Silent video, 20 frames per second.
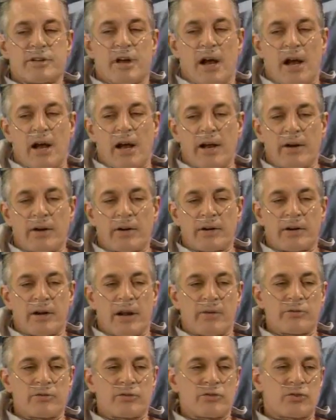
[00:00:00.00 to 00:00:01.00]
tired, and
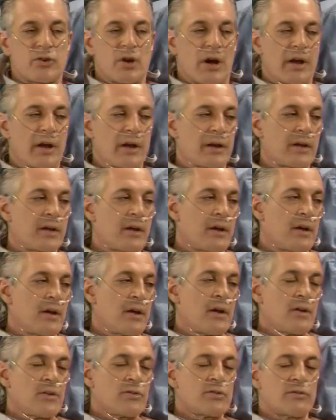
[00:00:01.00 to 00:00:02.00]
I was trying
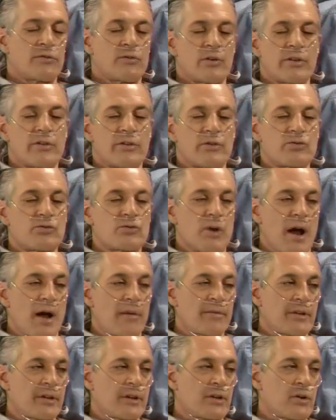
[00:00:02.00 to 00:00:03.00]
to avoid the
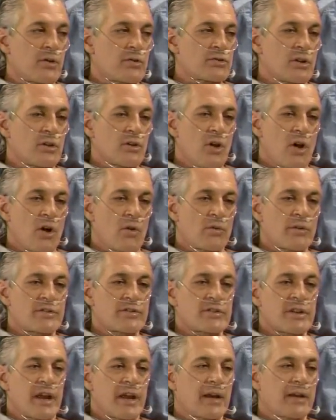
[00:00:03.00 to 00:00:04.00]
drama that goes along with
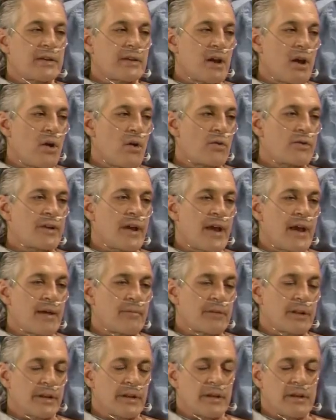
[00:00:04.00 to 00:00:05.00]
saying no to
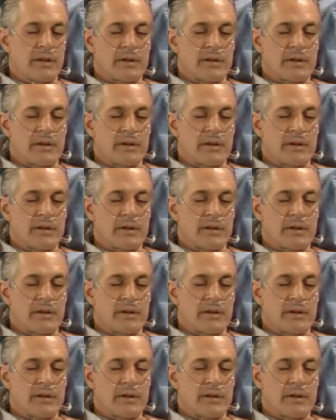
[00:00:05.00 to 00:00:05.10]
Emily.